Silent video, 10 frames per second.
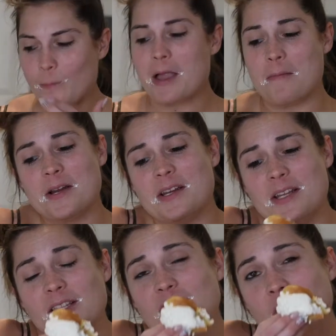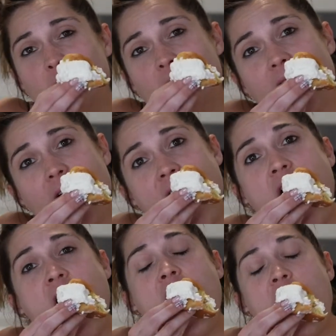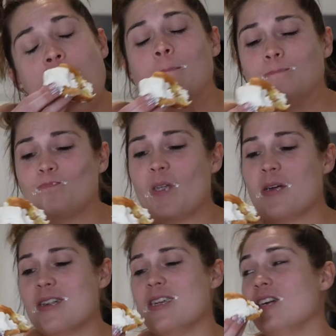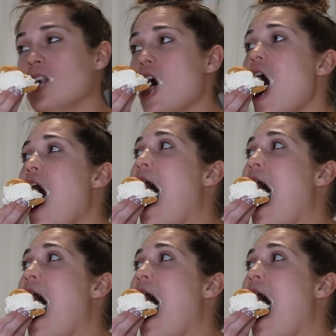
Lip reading: I'm gonna eat this whole thing. I'm gonna eat it all.